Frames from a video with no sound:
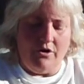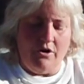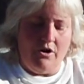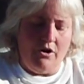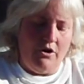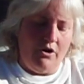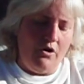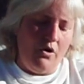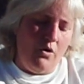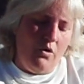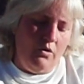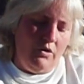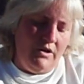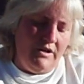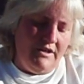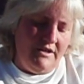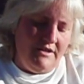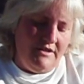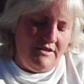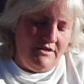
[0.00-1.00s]
our goal
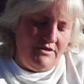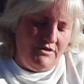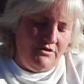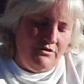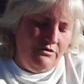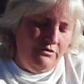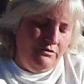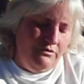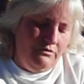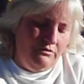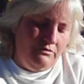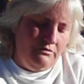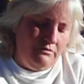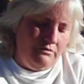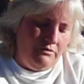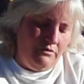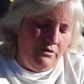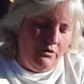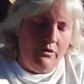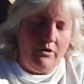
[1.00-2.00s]
is to
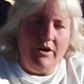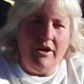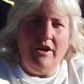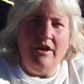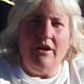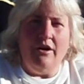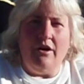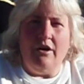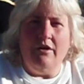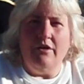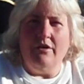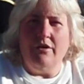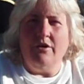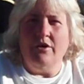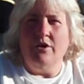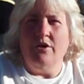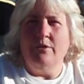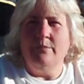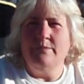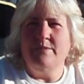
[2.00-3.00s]
eat
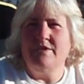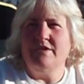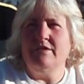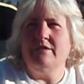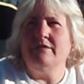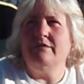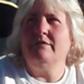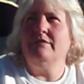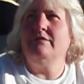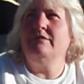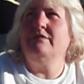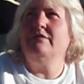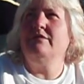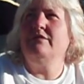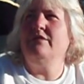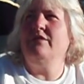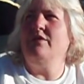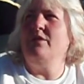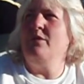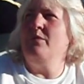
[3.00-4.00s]
herbs and
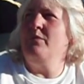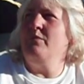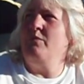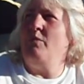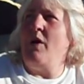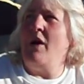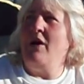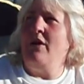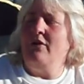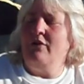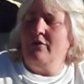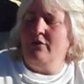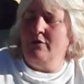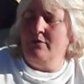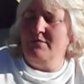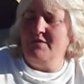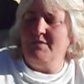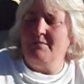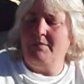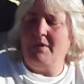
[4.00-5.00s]
wild
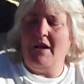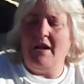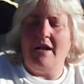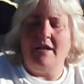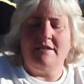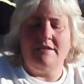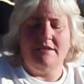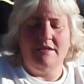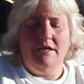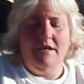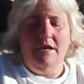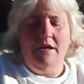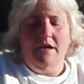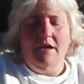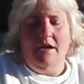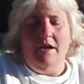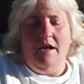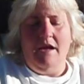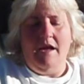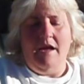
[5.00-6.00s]
herbs and plants,
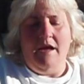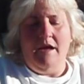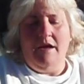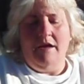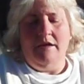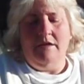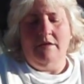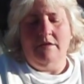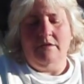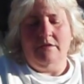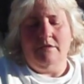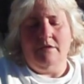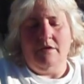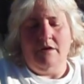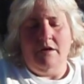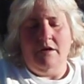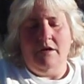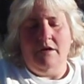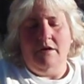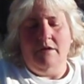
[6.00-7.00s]
and
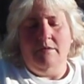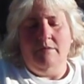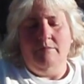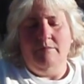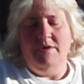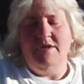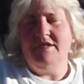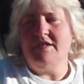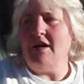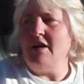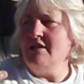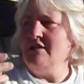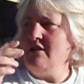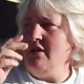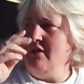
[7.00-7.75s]
besides